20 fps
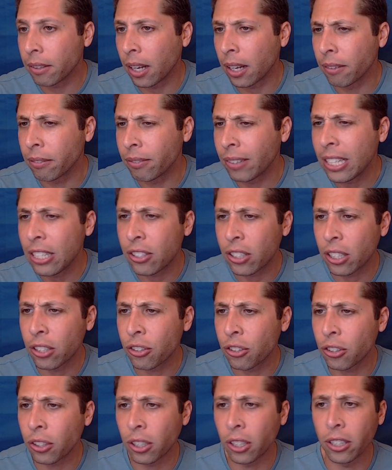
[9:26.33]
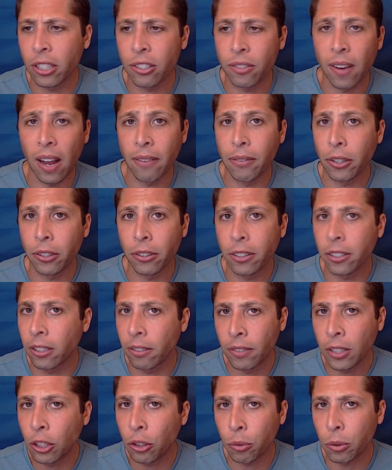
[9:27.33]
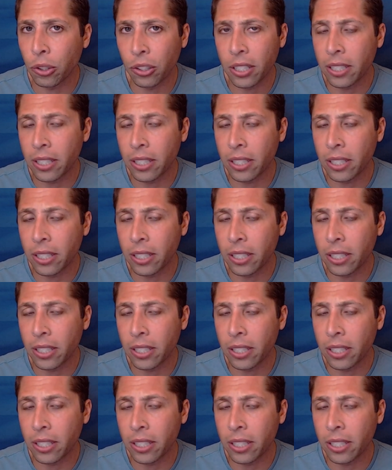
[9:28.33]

of least concern is 500 individuals.